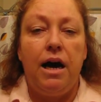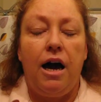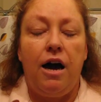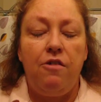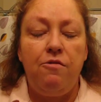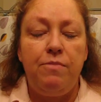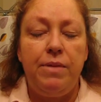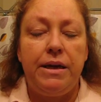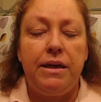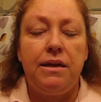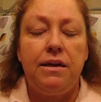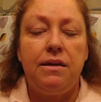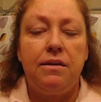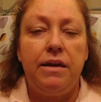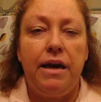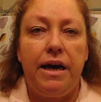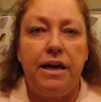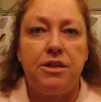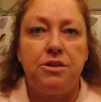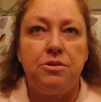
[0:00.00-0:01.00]
I've
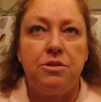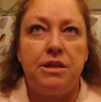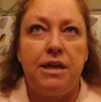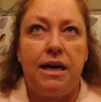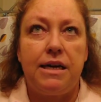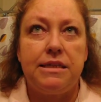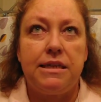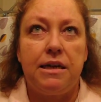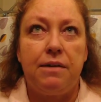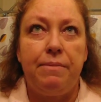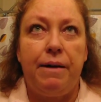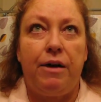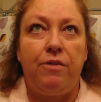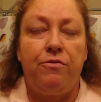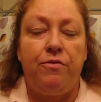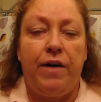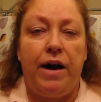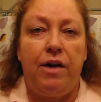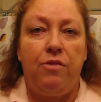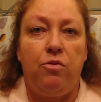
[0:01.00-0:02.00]
been exercising about
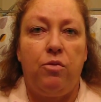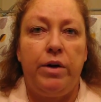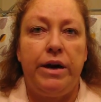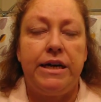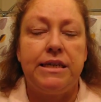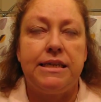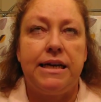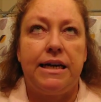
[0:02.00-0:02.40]
5 weeks.